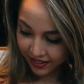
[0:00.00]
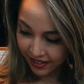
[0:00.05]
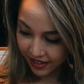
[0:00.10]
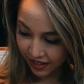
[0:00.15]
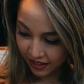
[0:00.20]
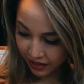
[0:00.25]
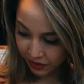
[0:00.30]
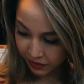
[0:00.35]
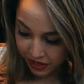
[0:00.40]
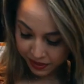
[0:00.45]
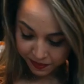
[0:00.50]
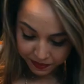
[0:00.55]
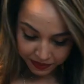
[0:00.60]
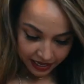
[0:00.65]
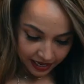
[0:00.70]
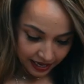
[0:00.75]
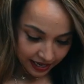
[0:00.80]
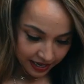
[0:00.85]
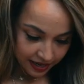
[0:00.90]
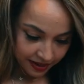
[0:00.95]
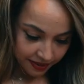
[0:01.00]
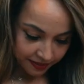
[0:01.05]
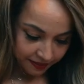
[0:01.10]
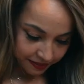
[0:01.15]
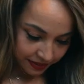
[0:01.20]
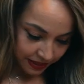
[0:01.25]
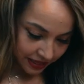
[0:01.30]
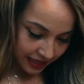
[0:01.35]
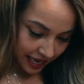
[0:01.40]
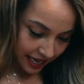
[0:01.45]
Halloween blood,
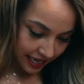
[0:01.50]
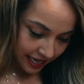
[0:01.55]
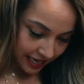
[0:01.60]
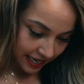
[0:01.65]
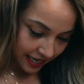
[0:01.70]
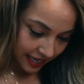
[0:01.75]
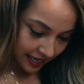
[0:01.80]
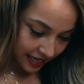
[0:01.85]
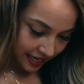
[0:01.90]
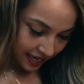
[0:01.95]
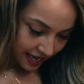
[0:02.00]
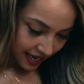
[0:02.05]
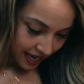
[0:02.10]
put that in,